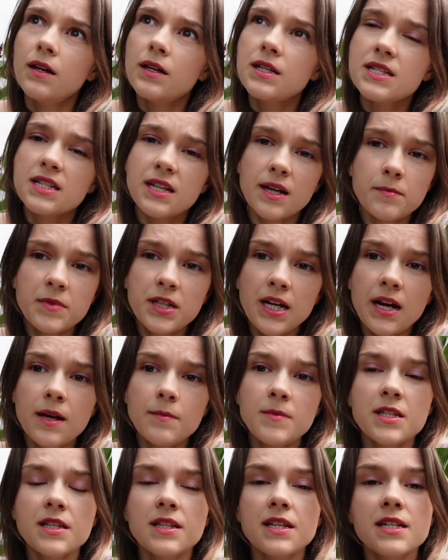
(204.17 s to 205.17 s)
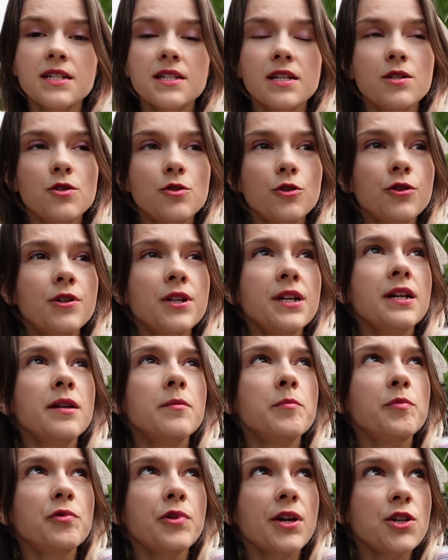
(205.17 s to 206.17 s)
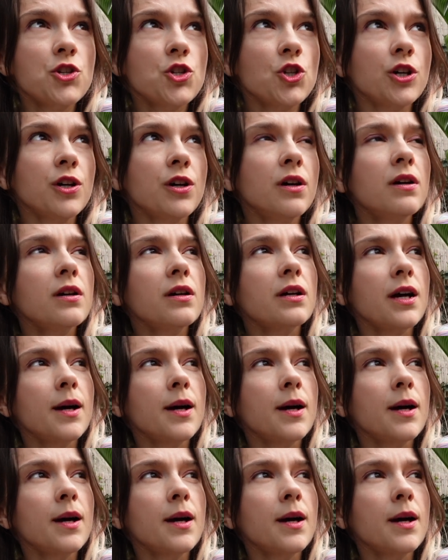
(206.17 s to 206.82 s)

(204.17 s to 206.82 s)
Sometimes this Saturnian pressure